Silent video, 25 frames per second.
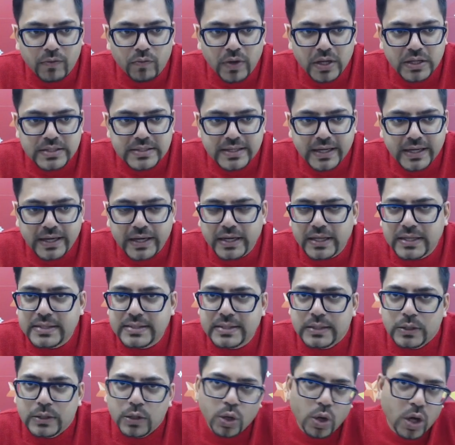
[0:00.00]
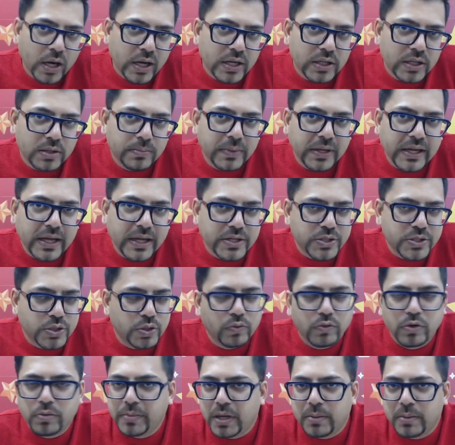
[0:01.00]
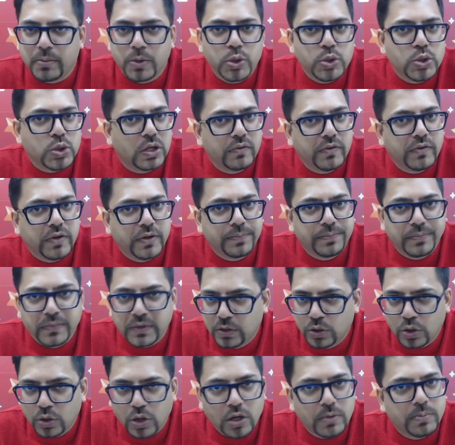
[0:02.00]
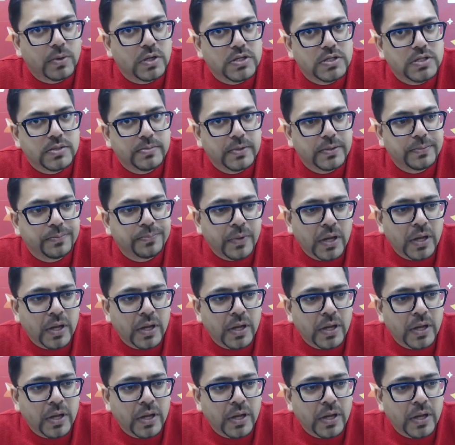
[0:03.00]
one side is logarithmic x, you won't be able to solve it. Not possible.